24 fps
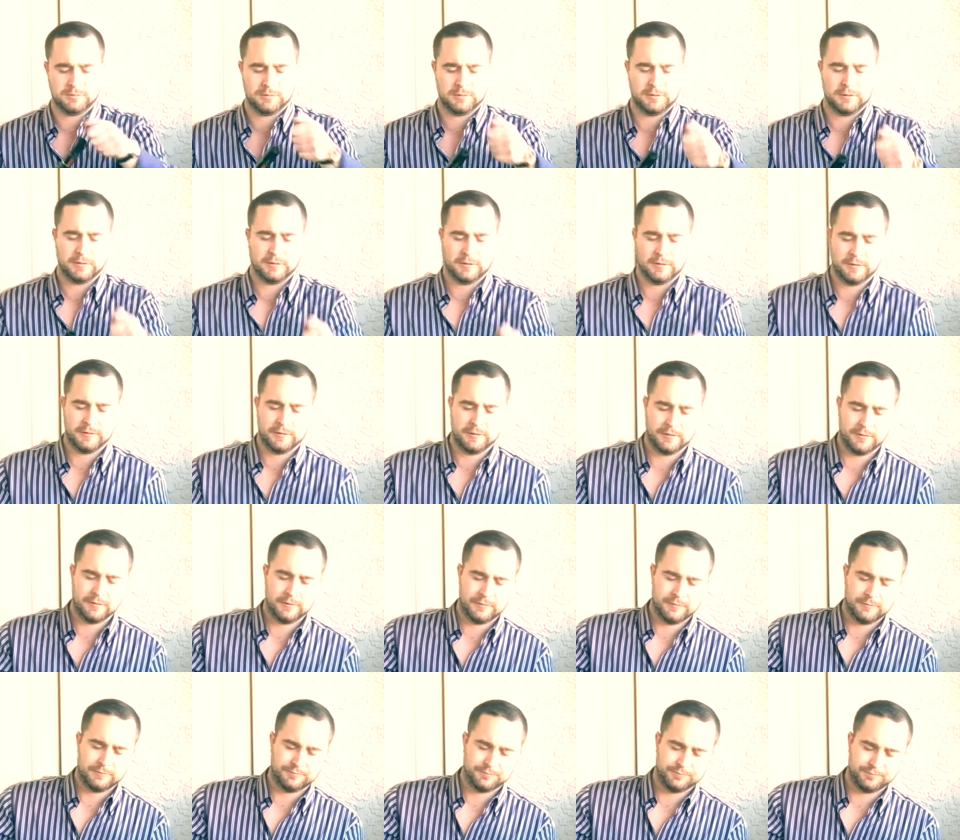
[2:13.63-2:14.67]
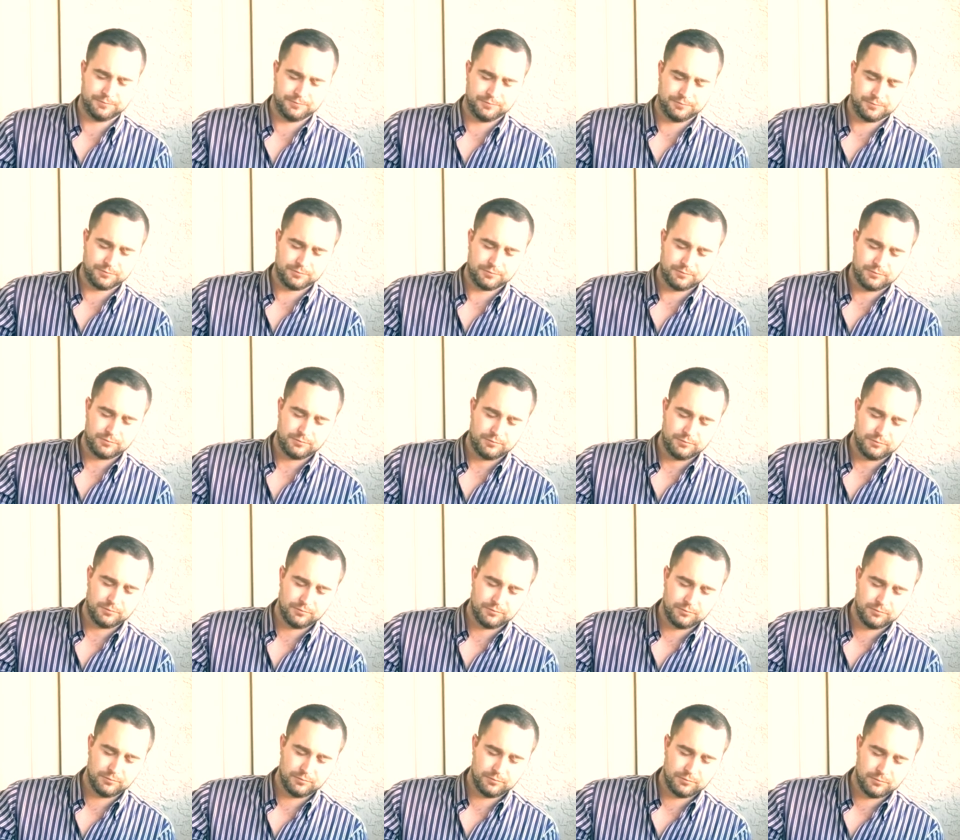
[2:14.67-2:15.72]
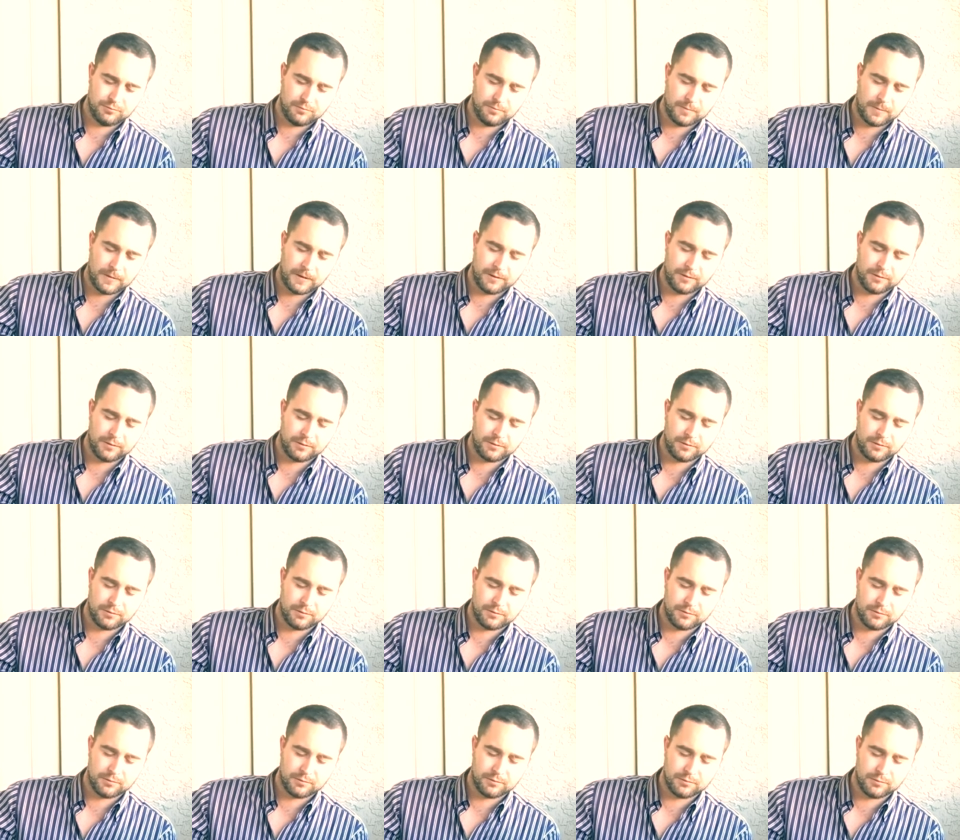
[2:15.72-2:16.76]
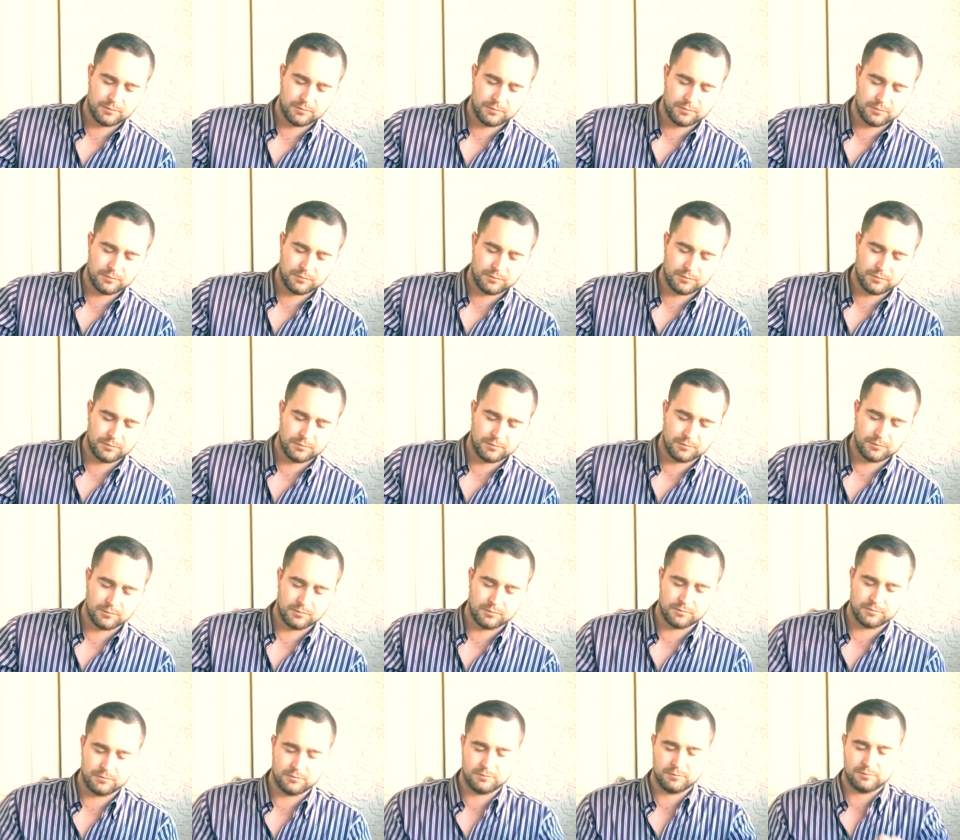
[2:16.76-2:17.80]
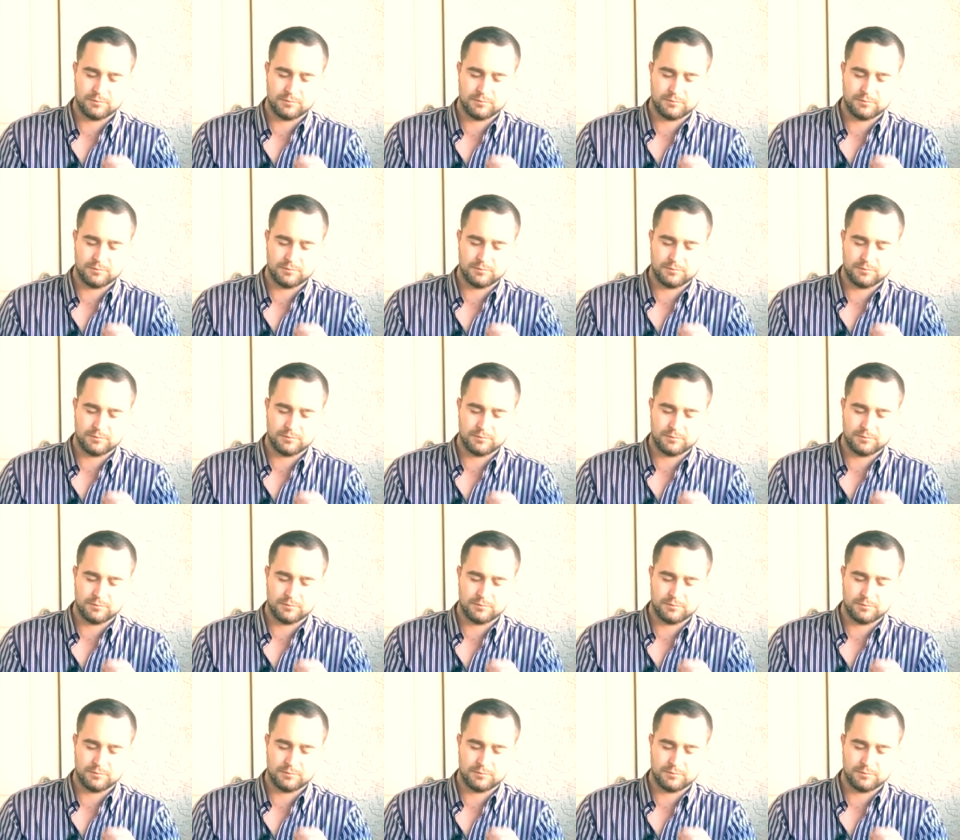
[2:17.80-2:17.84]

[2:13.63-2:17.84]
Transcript: (no one is talking)